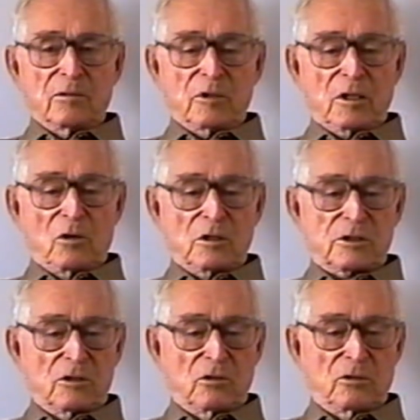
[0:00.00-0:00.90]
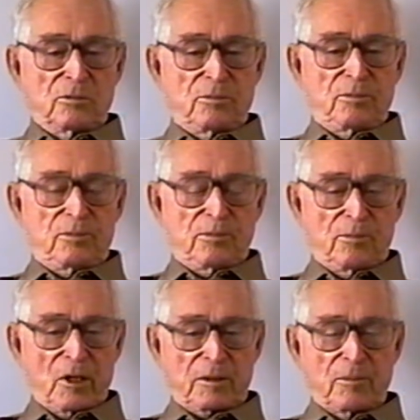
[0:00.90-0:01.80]
and we'd always go
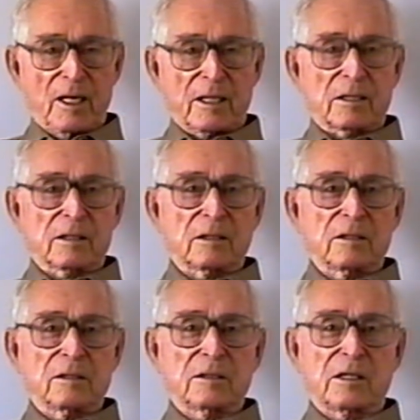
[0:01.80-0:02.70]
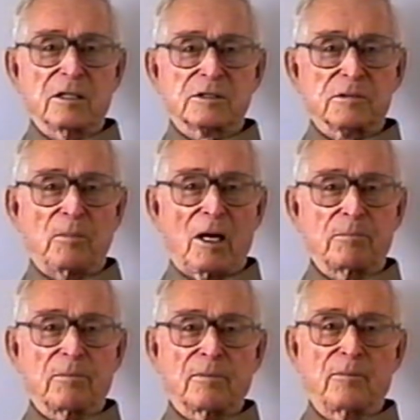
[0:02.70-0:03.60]
bring back a case of
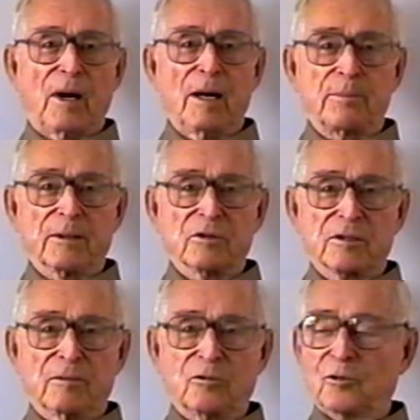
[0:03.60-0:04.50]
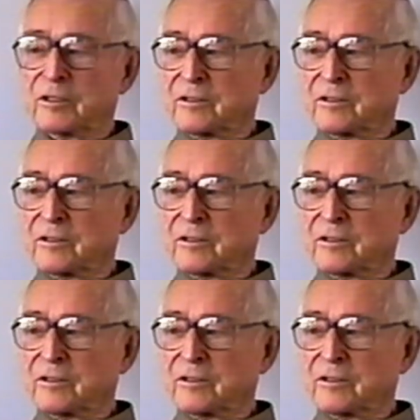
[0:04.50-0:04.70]
pop every time we